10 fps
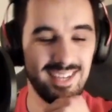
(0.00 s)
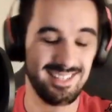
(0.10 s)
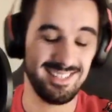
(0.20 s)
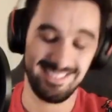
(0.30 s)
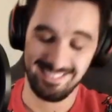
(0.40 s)

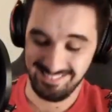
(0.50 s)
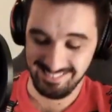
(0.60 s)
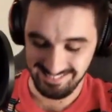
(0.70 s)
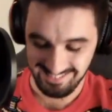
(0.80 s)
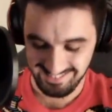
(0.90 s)

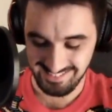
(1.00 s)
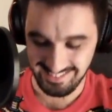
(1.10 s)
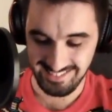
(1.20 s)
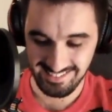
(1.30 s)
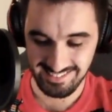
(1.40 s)

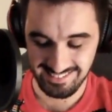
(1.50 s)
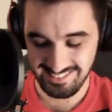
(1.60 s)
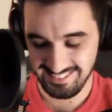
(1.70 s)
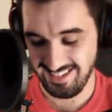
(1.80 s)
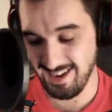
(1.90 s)

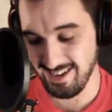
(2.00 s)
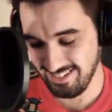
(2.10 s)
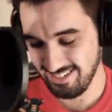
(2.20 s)
(not speaking)